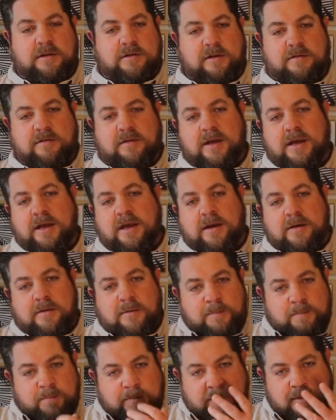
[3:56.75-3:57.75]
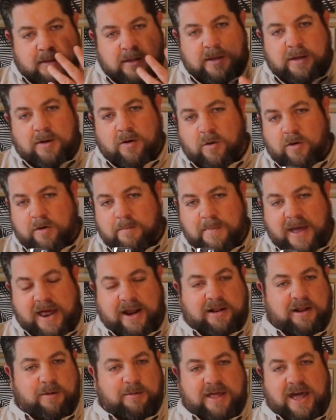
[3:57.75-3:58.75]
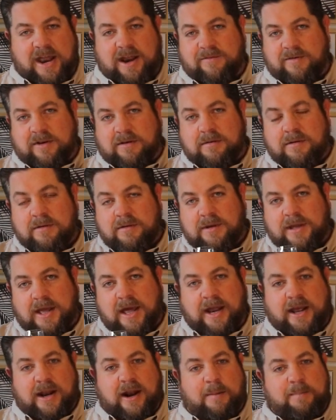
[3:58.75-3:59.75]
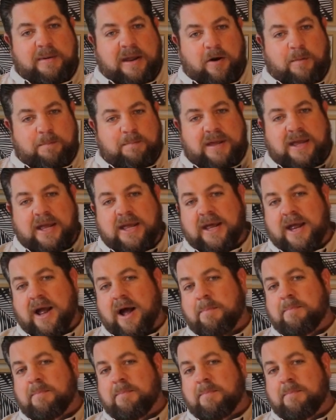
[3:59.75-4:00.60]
It just automatically, without even getting it up here, I'm picking